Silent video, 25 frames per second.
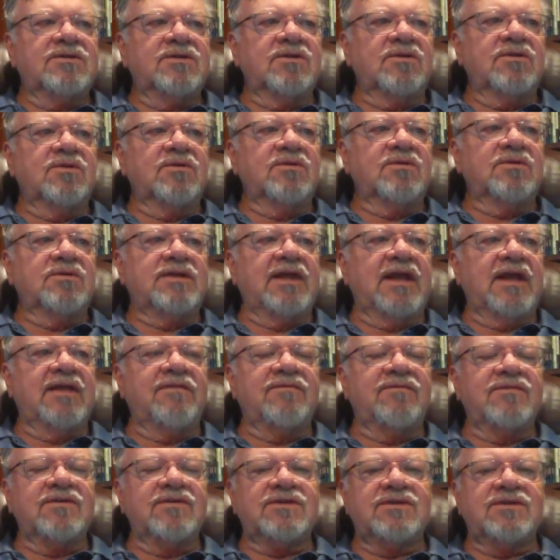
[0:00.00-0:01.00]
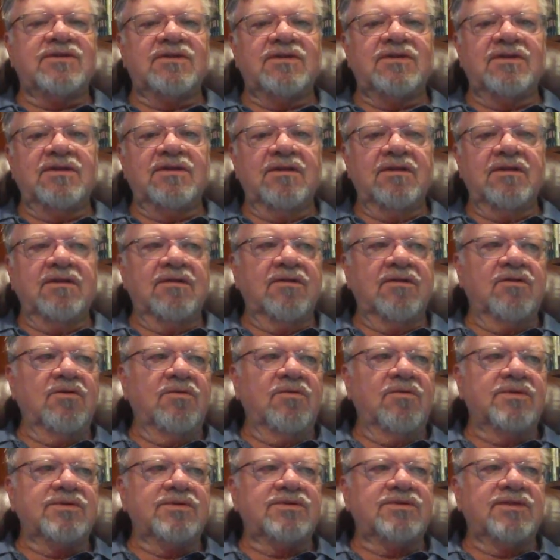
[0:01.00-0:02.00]
to Davis,
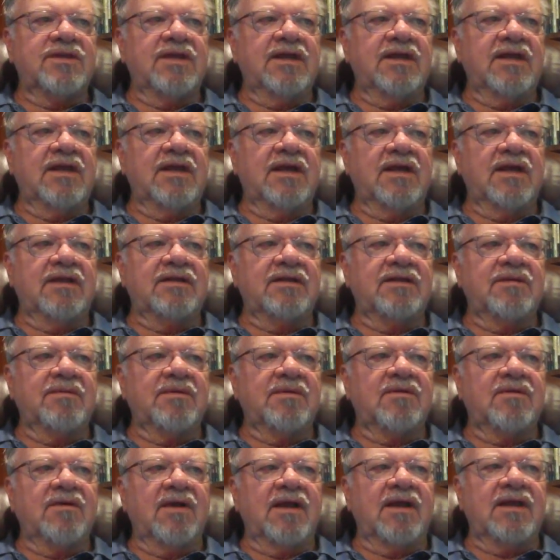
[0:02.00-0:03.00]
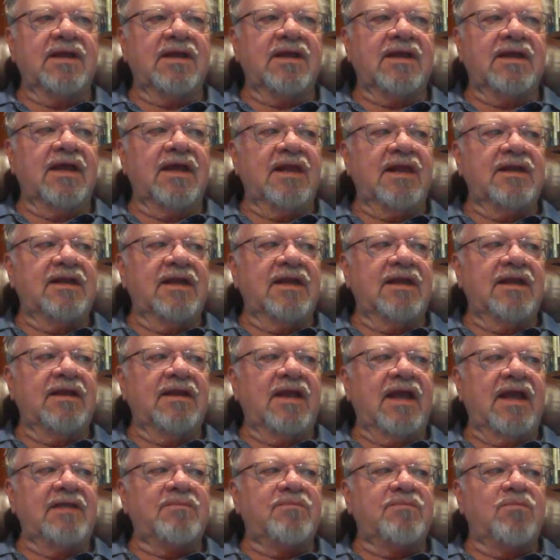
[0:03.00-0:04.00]
who was the Democratic
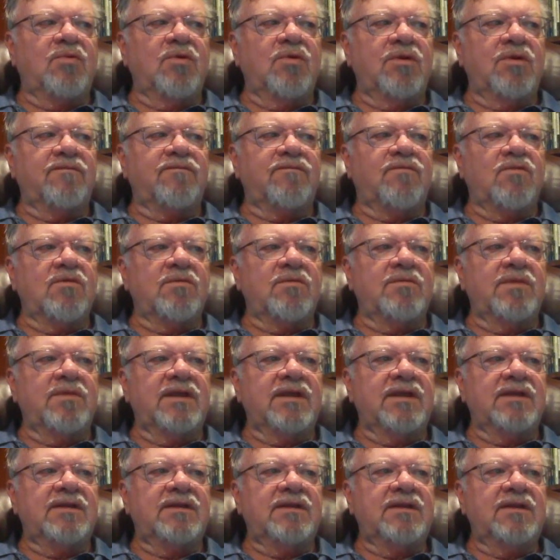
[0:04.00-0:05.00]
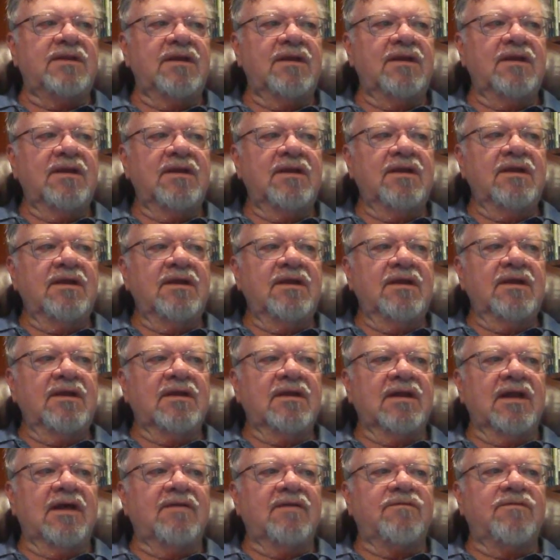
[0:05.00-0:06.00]
candidate, 8.4 million.
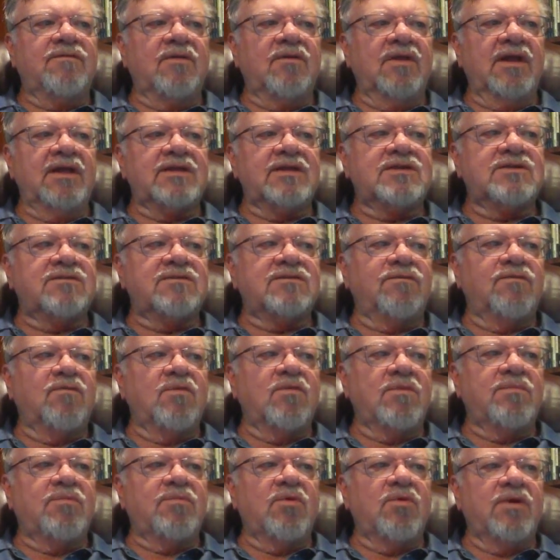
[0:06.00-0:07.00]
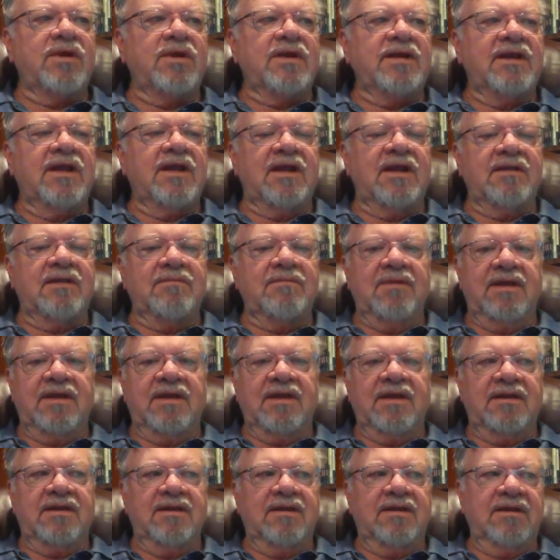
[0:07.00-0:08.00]
La Follette's 4.9
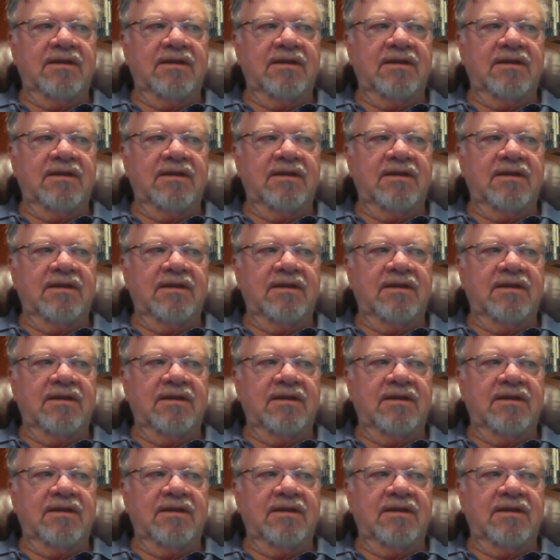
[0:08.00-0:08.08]
million.